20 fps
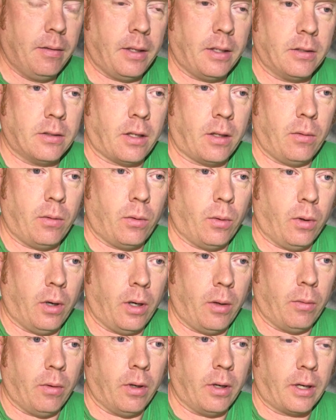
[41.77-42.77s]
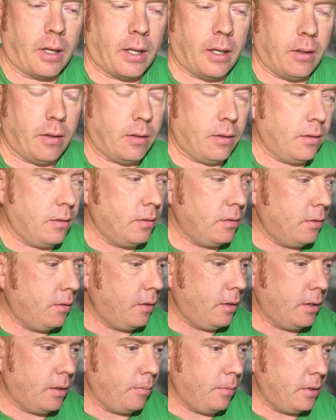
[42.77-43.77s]
things don't quite work out and you
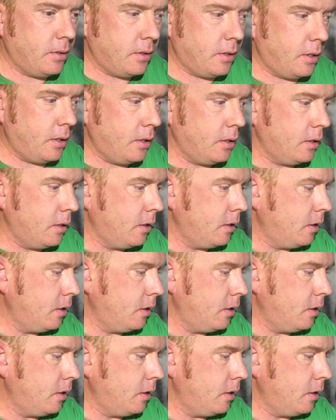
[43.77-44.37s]
end up missing it.